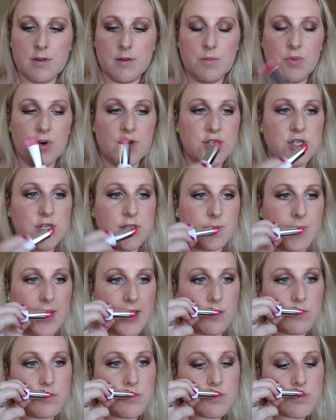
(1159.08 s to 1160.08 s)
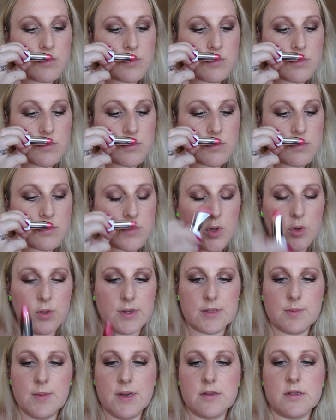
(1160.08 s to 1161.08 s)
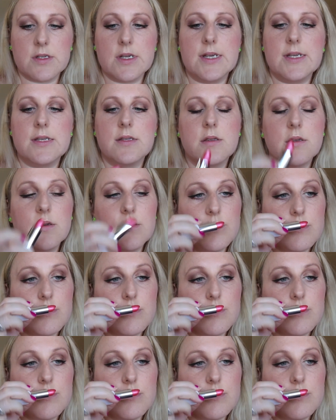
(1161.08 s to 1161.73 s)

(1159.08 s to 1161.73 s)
Precious Pink. Oh, it smells nice.